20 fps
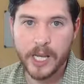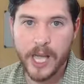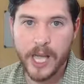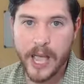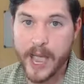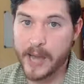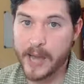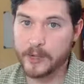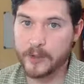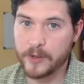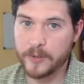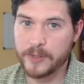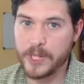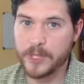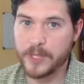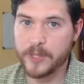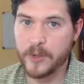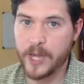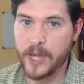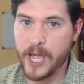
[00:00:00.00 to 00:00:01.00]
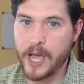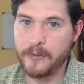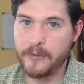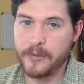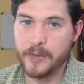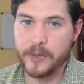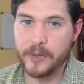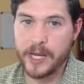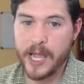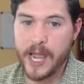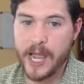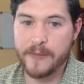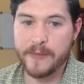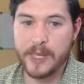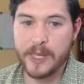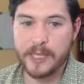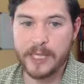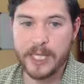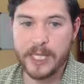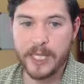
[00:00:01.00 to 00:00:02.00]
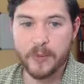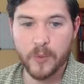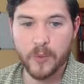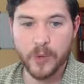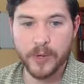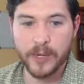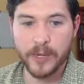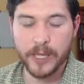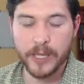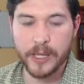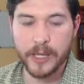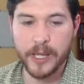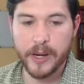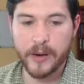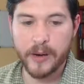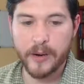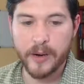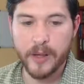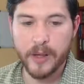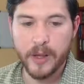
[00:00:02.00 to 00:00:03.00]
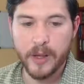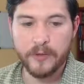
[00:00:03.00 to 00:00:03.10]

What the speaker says: ad groups that you can have that keyword in there